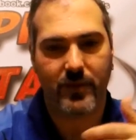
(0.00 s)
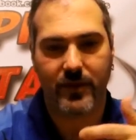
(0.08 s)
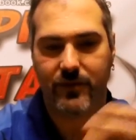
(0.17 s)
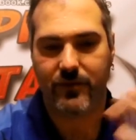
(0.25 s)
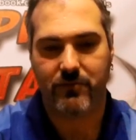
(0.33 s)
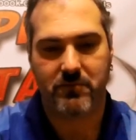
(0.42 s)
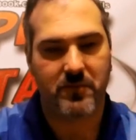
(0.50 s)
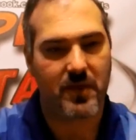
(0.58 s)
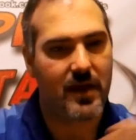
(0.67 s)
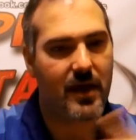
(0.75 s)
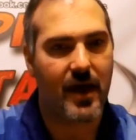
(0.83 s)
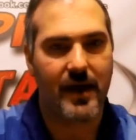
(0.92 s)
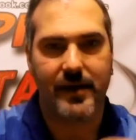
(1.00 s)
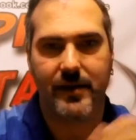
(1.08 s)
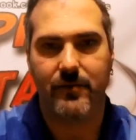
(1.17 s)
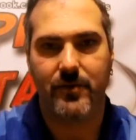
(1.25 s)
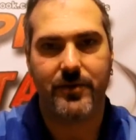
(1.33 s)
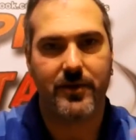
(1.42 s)
It's not
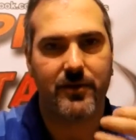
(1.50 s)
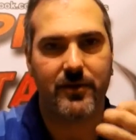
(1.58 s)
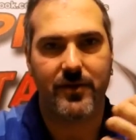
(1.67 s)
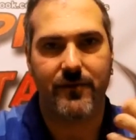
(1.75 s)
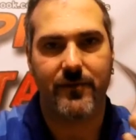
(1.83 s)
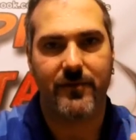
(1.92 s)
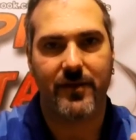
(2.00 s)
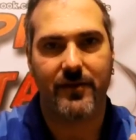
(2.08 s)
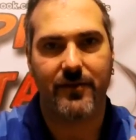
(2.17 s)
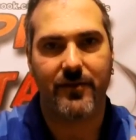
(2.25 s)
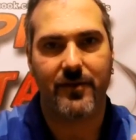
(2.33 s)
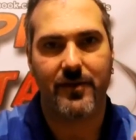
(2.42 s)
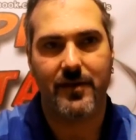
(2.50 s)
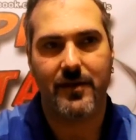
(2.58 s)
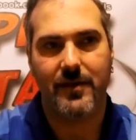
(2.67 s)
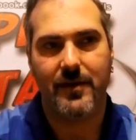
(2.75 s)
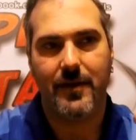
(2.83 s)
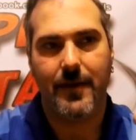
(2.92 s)
hiding or nothing. You can definitely taste it.
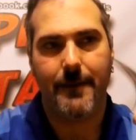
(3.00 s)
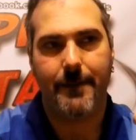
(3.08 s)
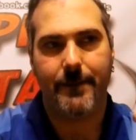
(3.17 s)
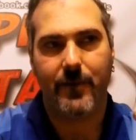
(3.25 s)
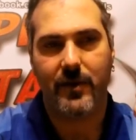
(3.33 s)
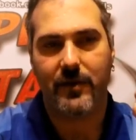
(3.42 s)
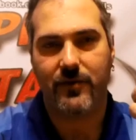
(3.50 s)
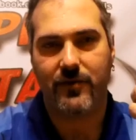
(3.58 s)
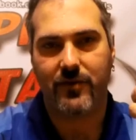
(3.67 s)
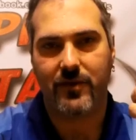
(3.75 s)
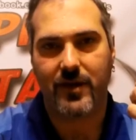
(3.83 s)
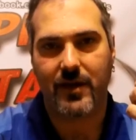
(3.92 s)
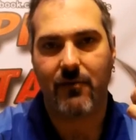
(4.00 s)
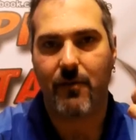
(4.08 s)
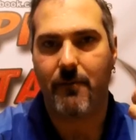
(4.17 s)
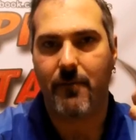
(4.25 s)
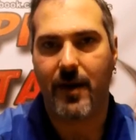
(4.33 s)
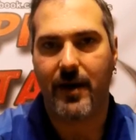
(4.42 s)
But it's kind of a
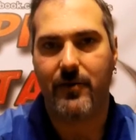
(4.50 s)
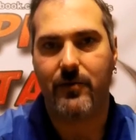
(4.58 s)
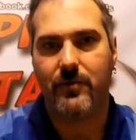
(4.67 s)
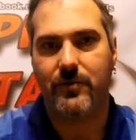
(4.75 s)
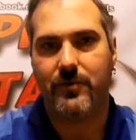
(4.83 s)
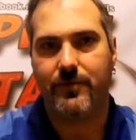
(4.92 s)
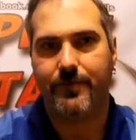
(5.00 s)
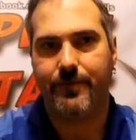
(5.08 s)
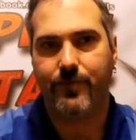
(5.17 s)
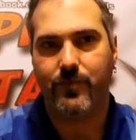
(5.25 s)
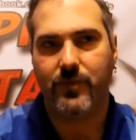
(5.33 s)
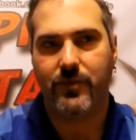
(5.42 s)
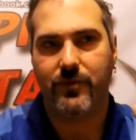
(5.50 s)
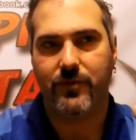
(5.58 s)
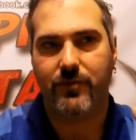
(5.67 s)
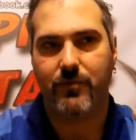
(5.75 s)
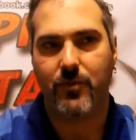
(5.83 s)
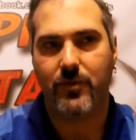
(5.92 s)
mild,
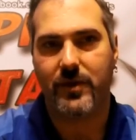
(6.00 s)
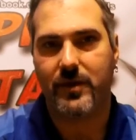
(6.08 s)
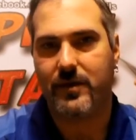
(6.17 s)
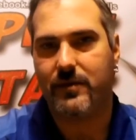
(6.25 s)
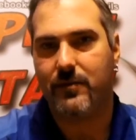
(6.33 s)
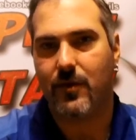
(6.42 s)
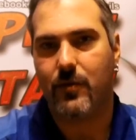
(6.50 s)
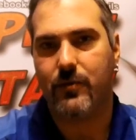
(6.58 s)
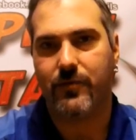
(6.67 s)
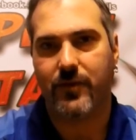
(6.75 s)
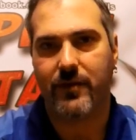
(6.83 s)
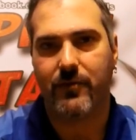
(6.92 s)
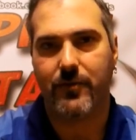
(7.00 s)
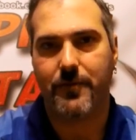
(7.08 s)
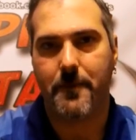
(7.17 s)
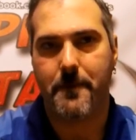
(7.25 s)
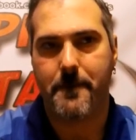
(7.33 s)
smoky oak flavor.